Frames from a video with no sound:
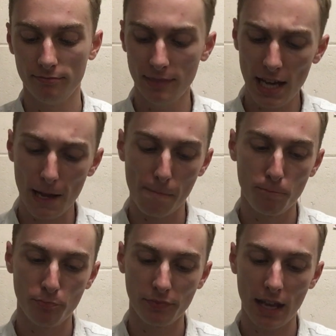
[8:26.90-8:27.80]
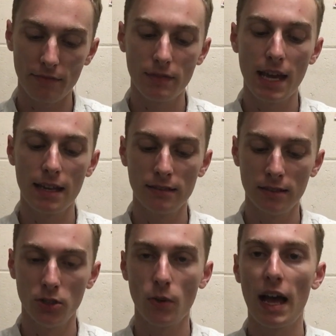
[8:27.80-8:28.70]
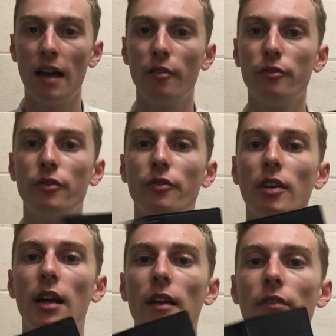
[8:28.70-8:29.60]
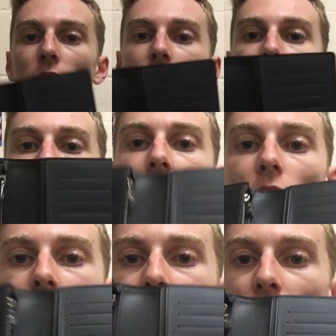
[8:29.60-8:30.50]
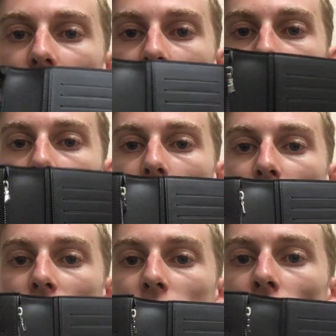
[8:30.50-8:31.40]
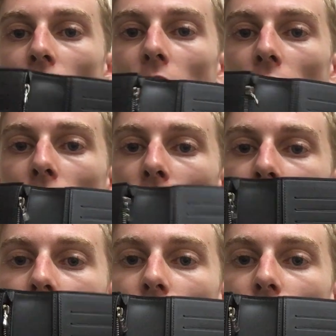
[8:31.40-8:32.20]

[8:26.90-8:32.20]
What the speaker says: Yeah, and then you have that, they say ID card